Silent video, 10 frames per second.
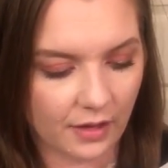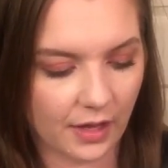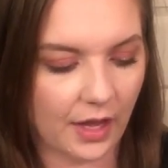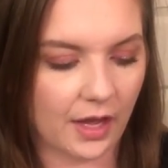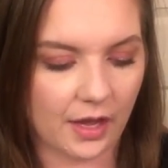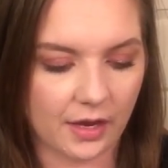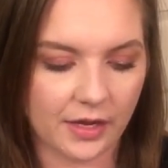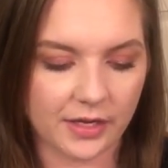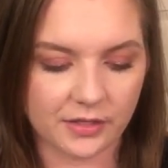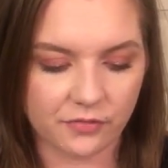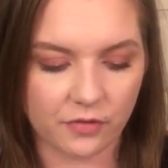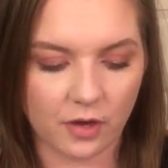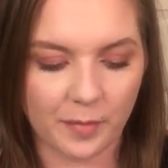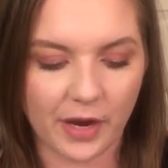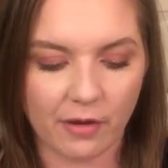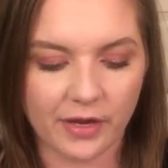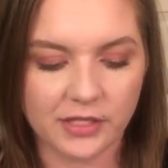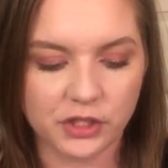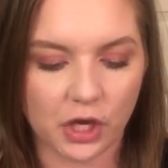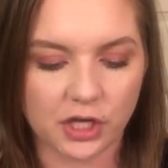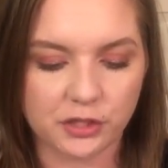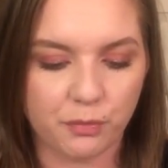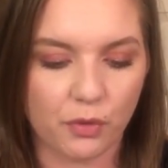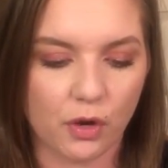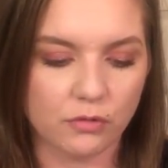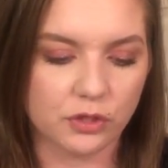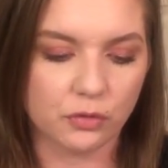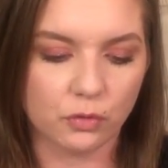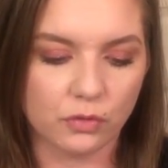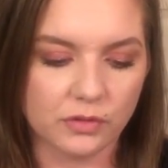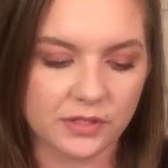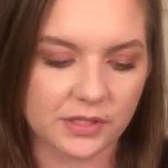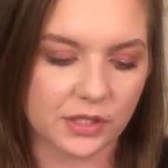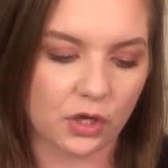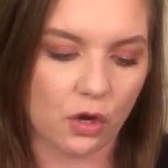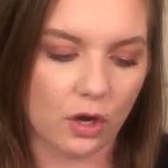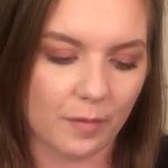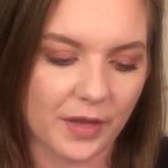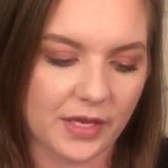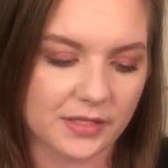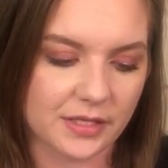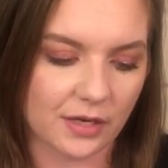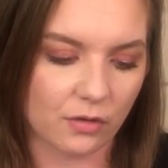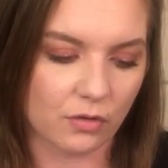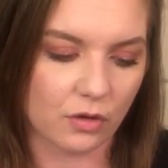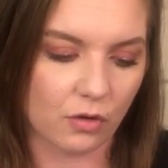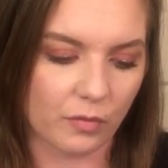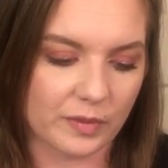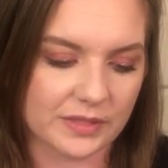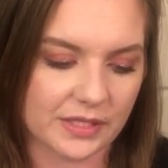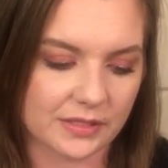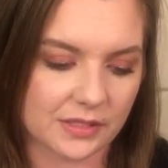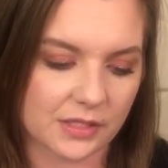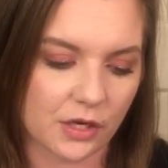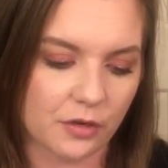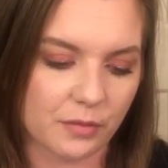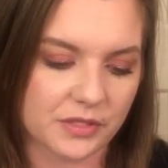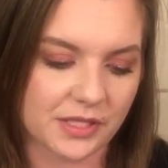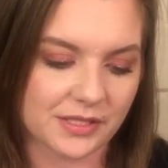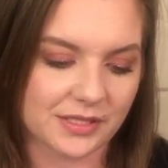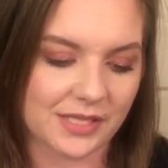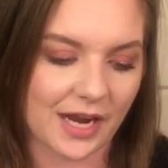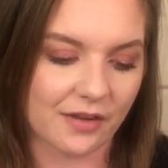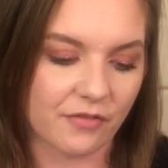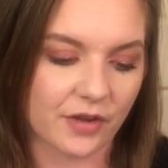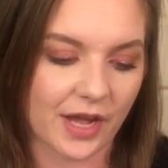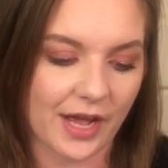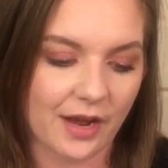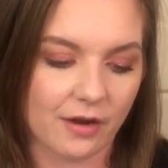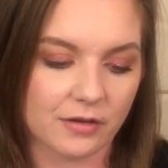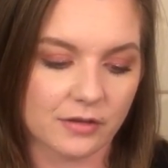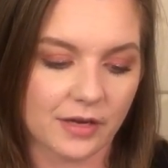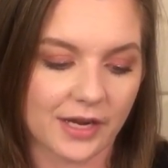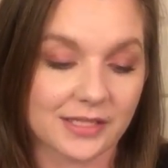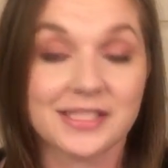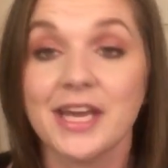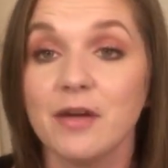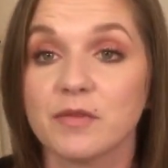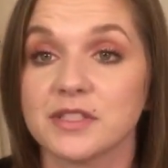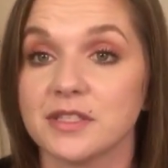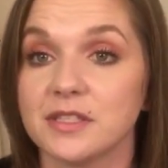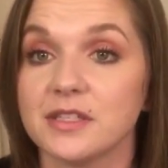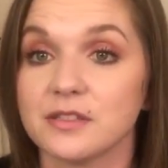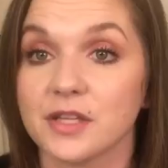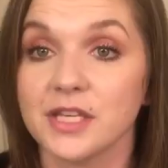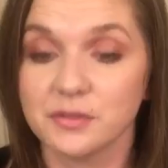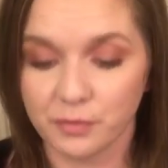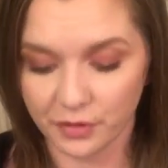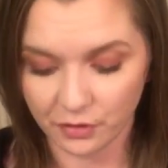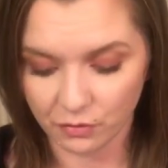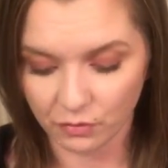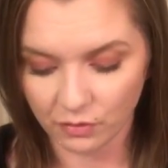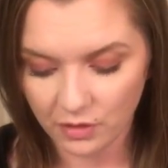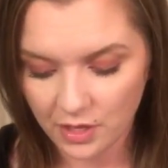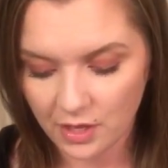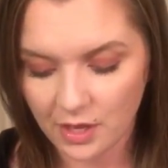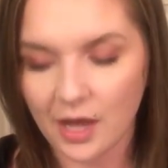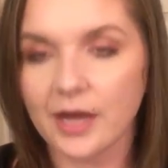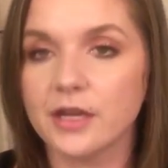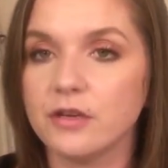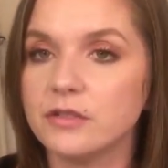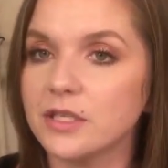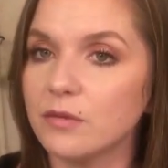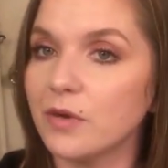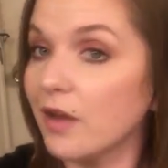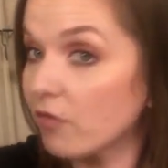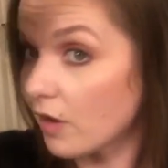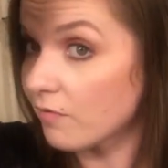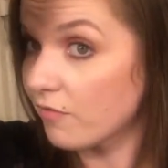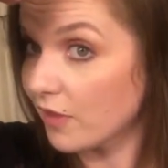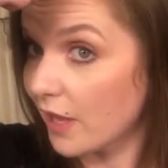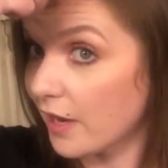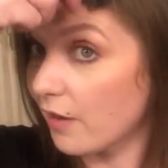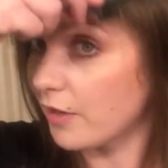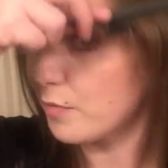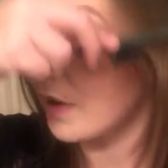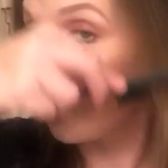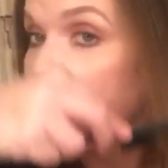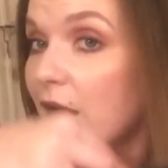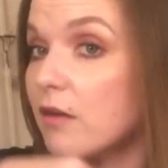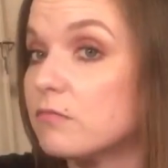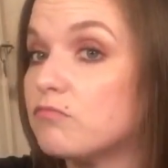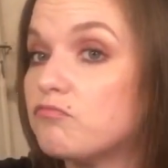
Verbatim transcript: And it is from Harry and Josh Pro Tools. It's a carbon tail comb. It says it's 100% static-free hair, and it's heat resistant, so that's pretty cool. I can use it whenever I'm flat ironing my hair.